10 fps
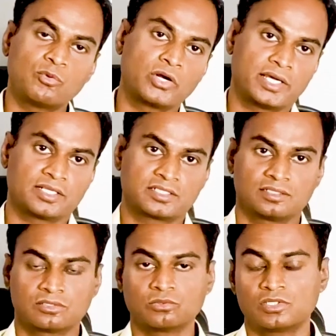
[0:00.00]
above
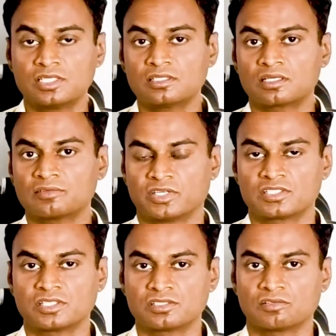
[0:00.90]
direction. So these are the
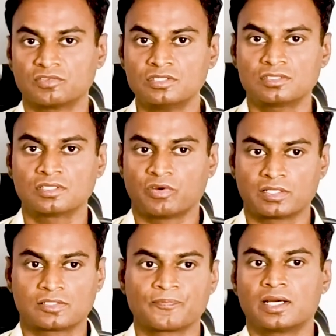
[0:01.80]
functions of this
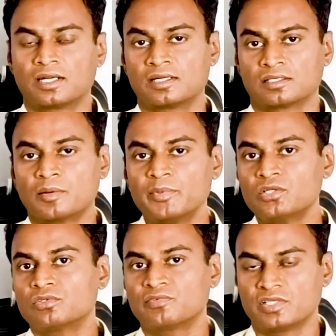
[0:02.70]
valves. And coming
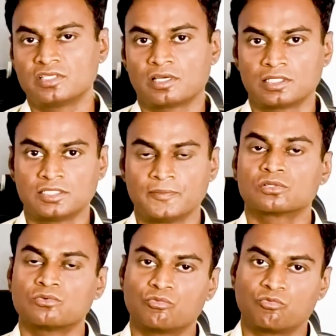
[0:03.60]
to the physiology,
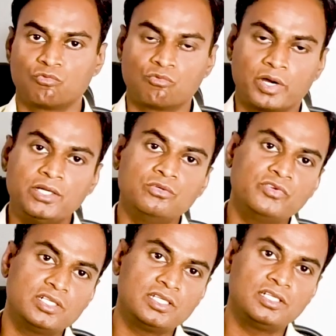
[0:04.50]
so why do
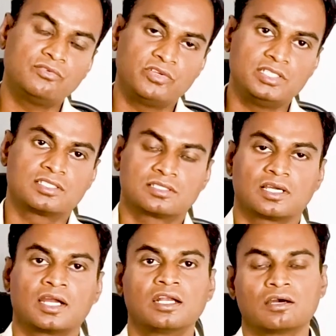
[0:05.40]
we need veins
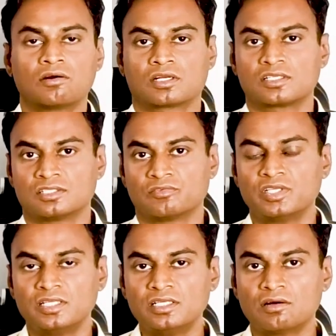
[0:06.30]
and arteries? We
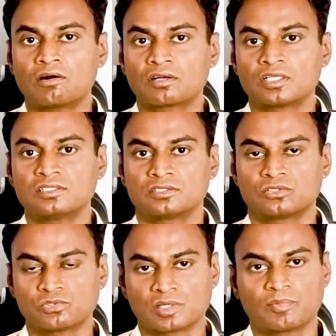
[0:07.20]
need arteries
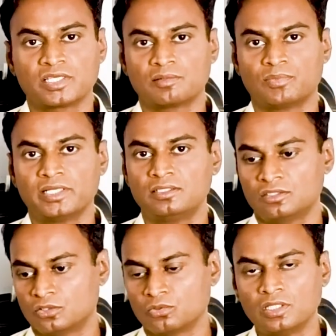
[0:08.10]
to supply the blood
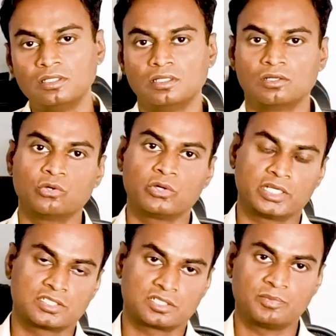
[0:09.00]
to the lower
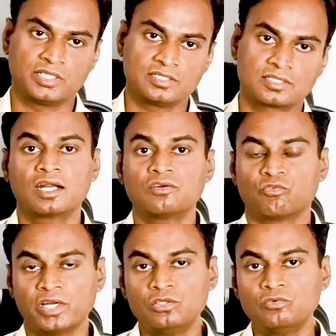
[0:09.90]
extremities. And
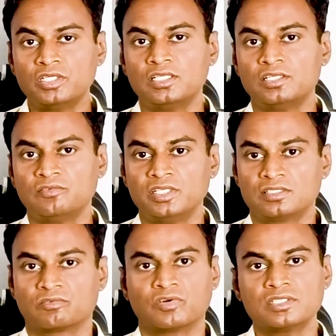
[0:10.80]
why do we need
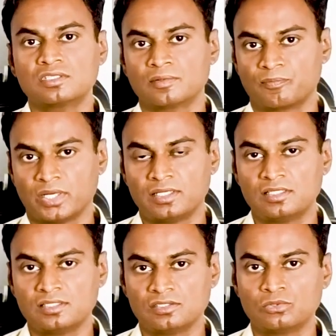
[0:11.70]
veins? Once the blood
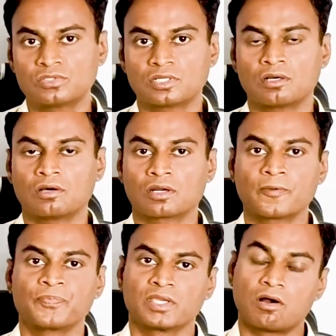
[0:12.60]
is used,
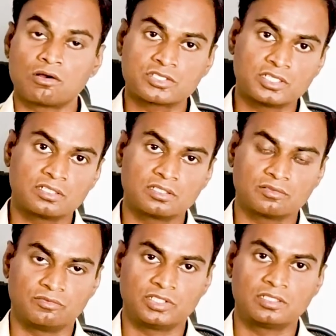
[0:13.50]
or oxygen
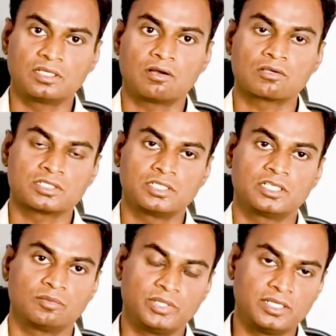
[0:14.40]
within the
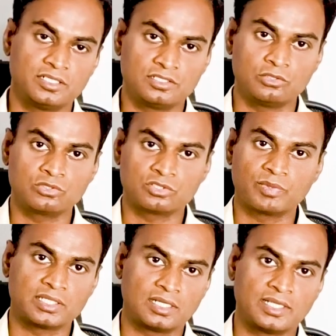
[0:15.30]
oxygenated blood is used
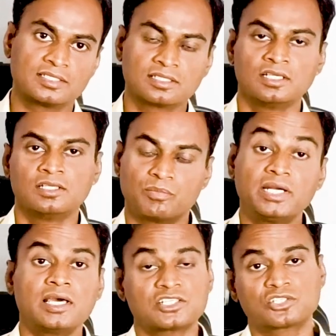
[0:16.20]
by the legs,
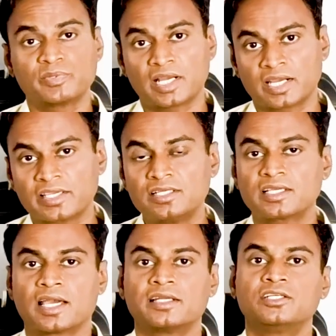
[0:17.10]
blood has to be again
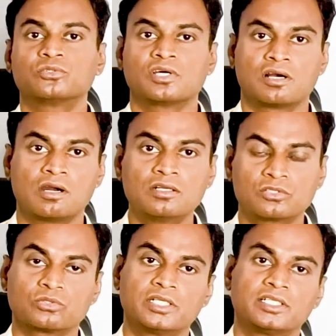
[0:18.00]
carried to the heart
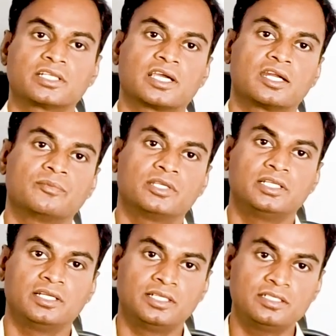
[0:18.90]
so that
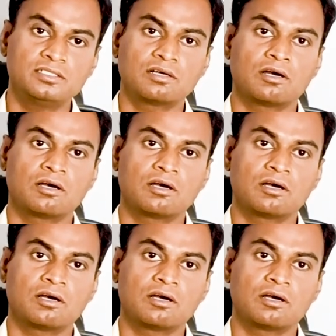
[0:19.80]
it is